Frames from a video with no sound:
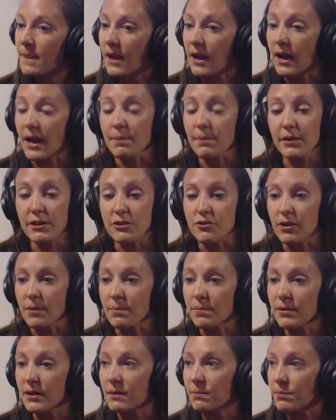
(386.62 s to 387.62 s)
I play
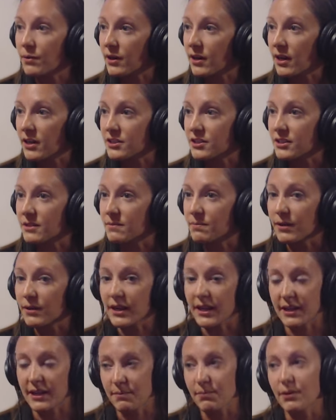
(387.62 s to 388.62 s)
trumpet and percussion, but
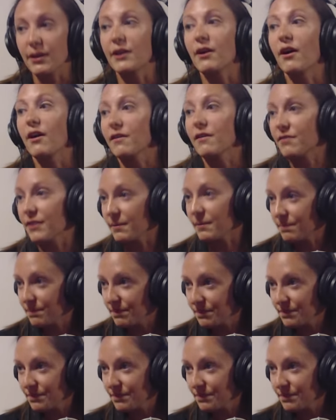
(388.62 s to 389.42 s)
I can play all of them.